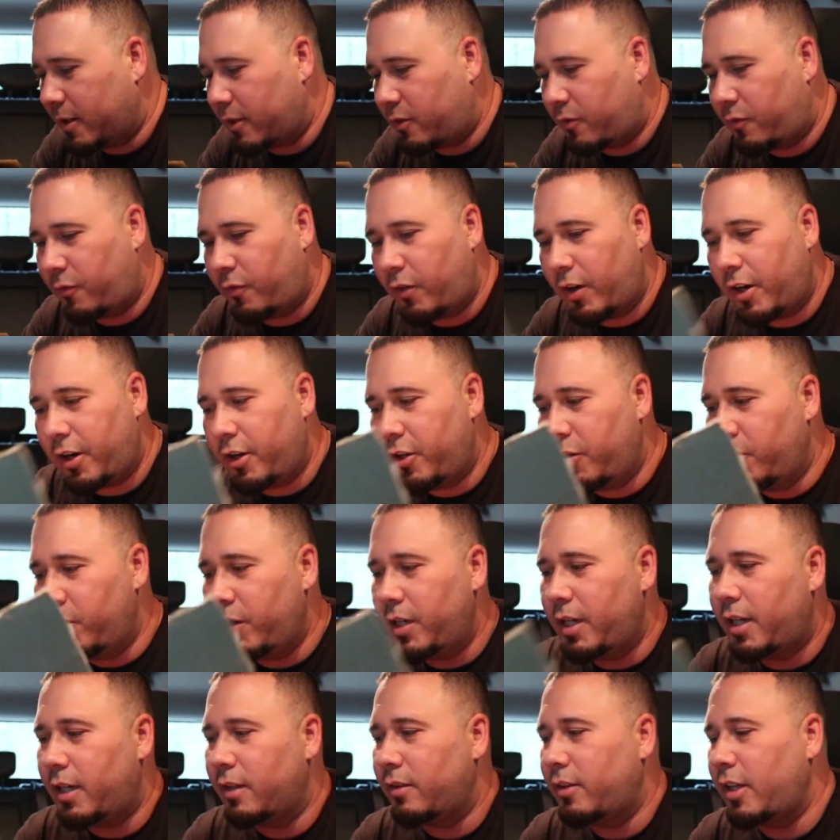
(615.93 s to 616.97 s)
That's very
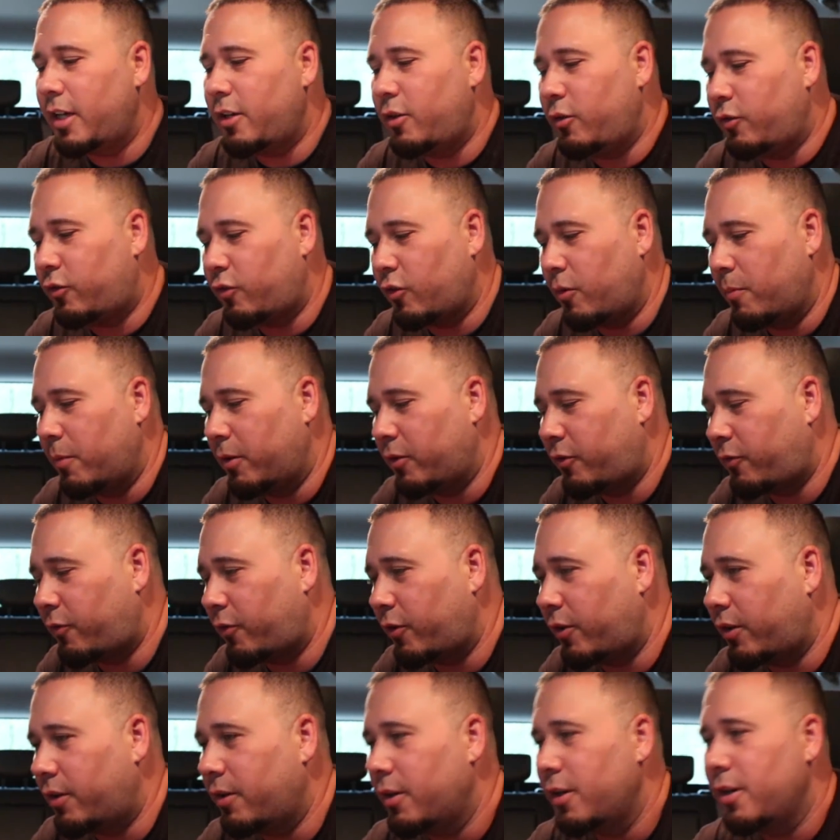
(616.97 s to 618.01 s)
unique. And thank you so much
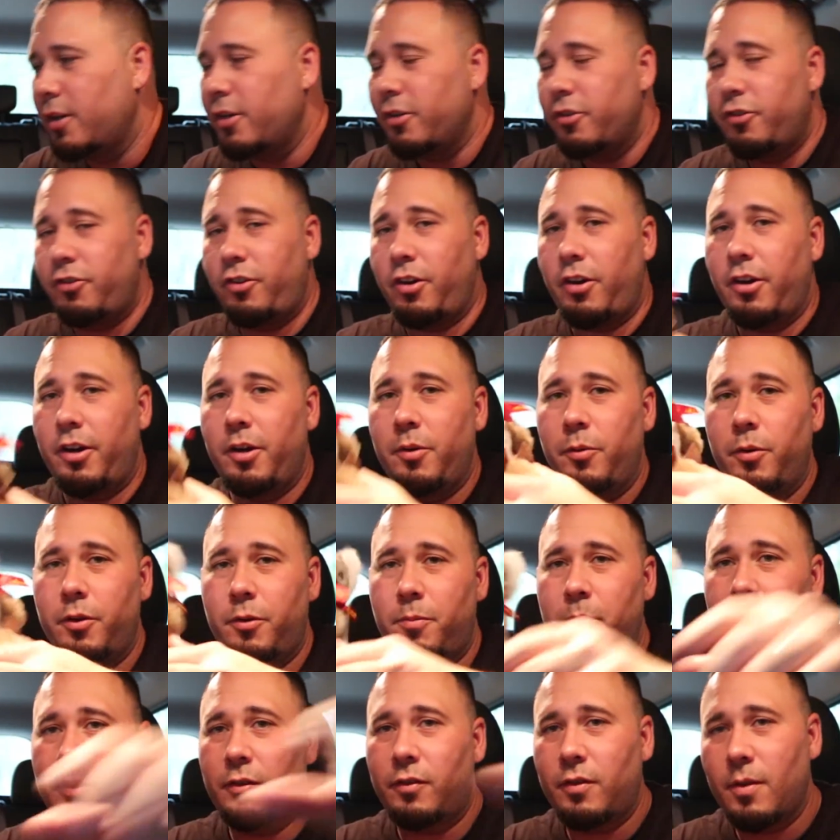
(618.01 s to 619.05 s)
for sharing
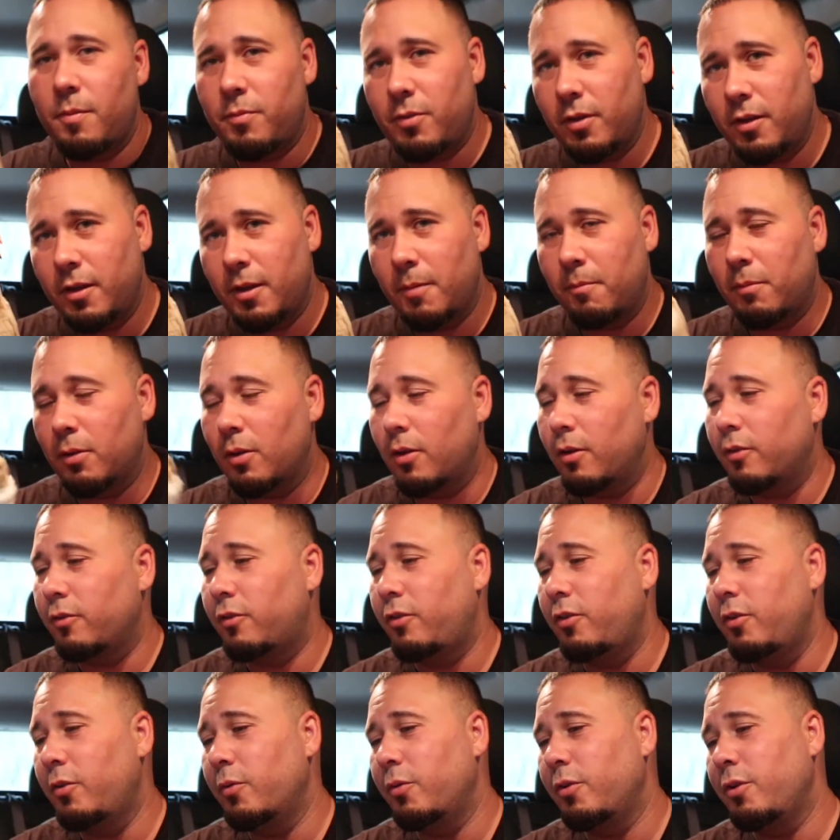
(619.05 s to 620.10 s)
with me something that
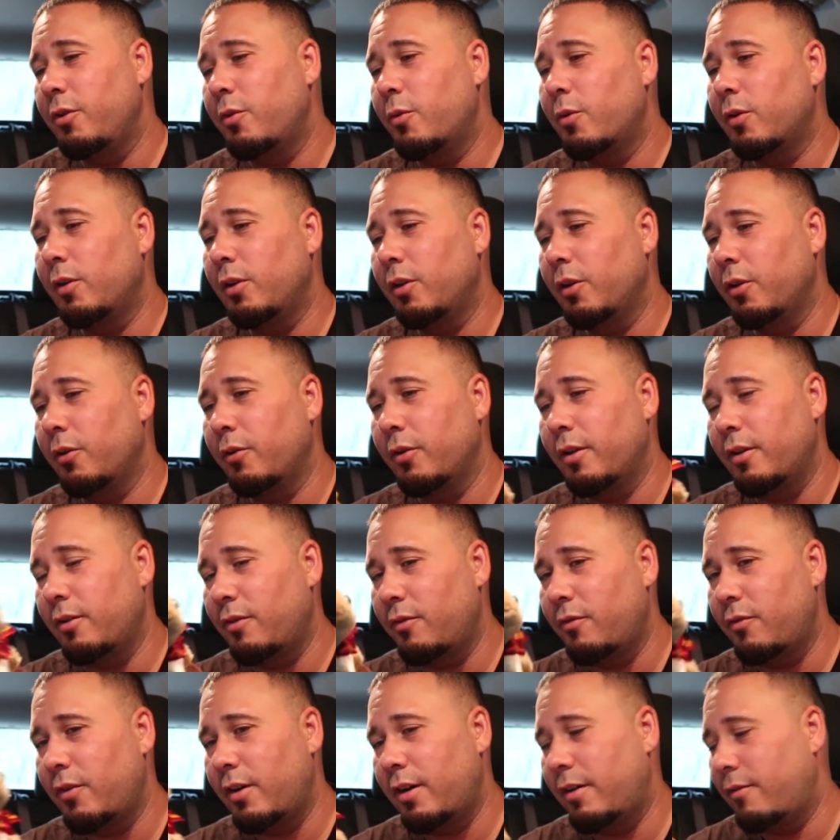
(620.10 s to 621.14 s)
belonged to you when you were little.
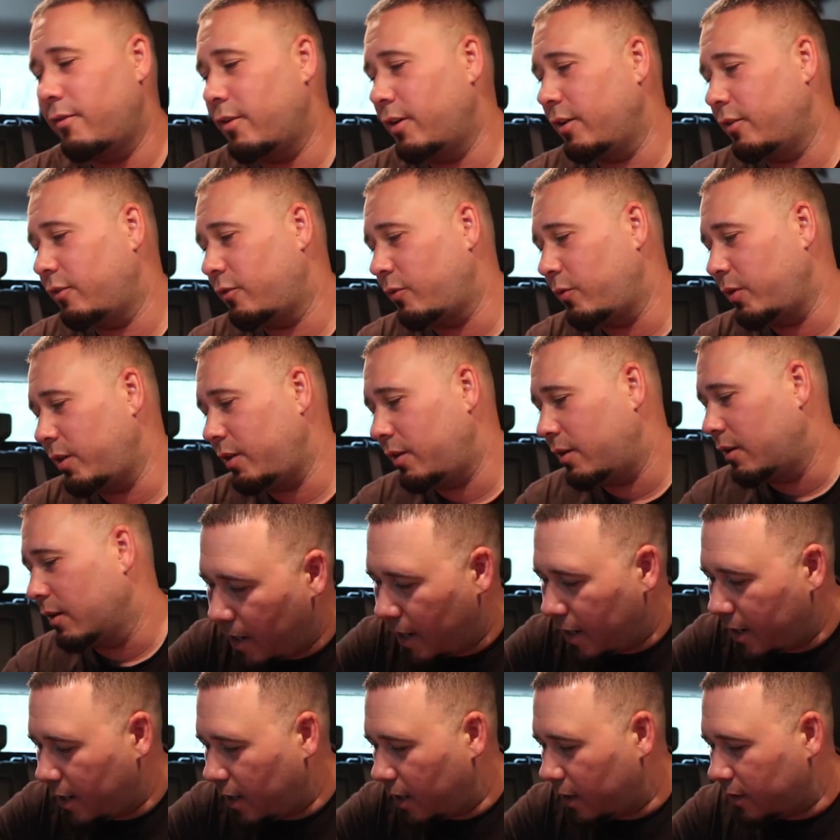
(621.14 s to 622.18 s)
That's very, very sweet.
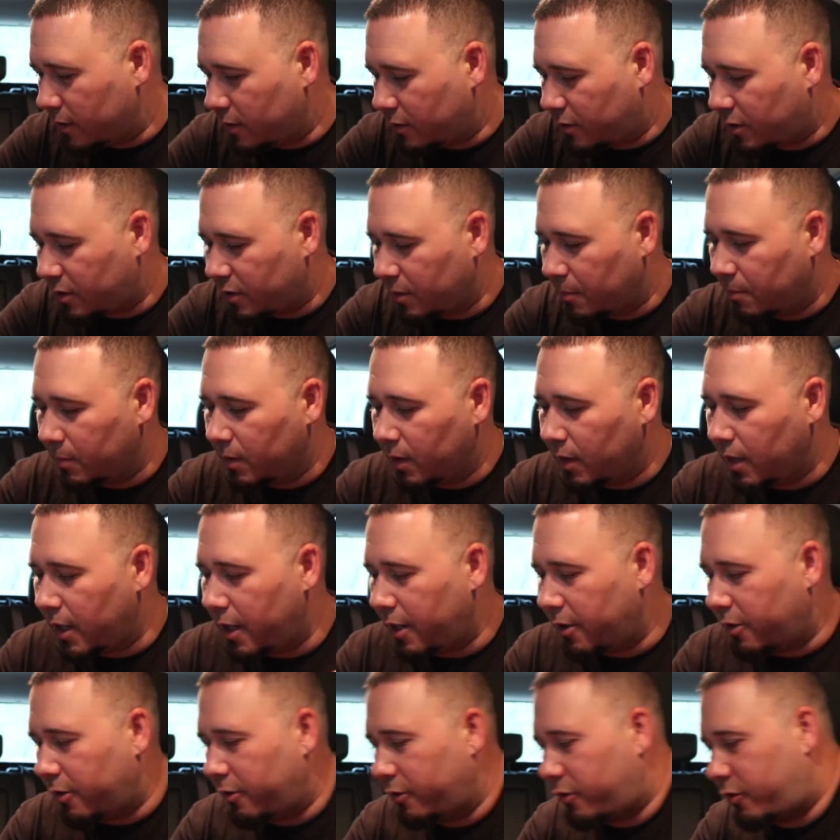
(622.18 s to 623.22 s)
I got some
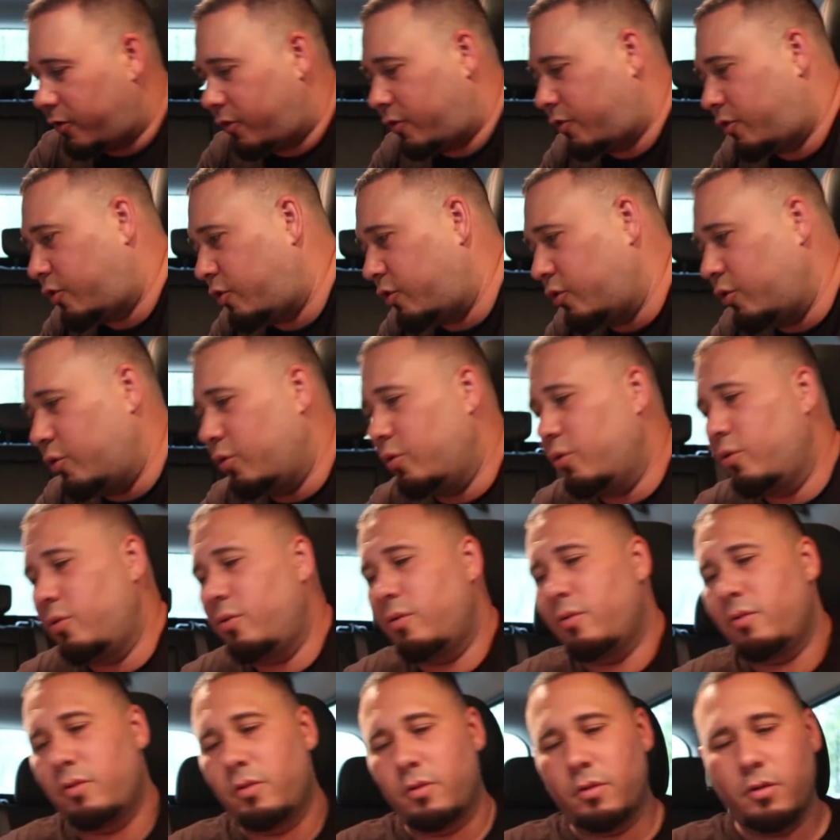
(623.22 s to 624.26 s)
letters
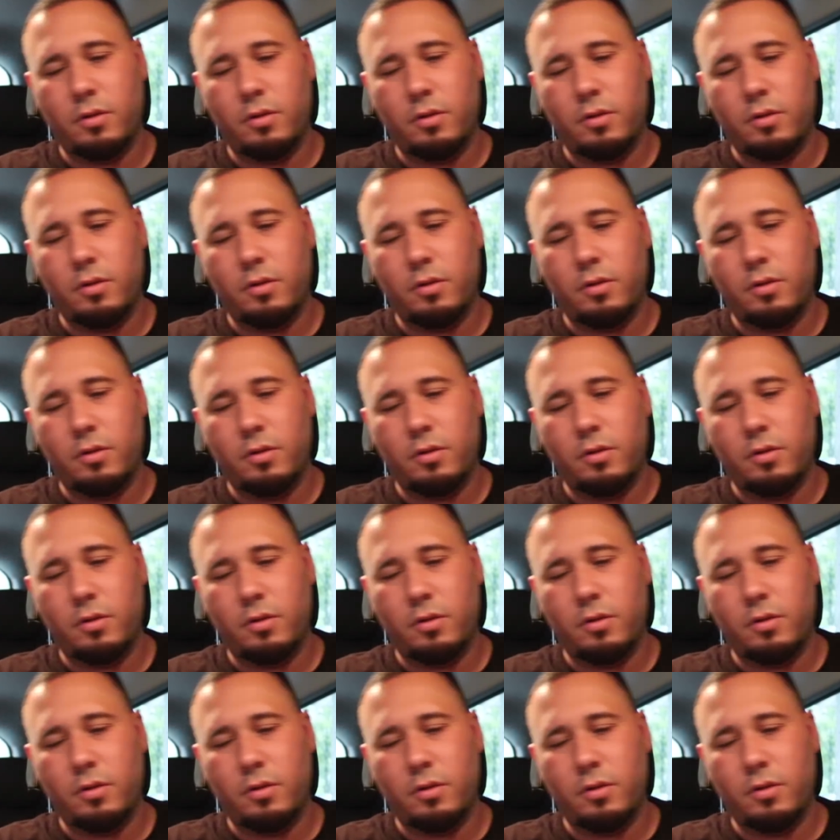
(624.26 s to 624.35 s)
too.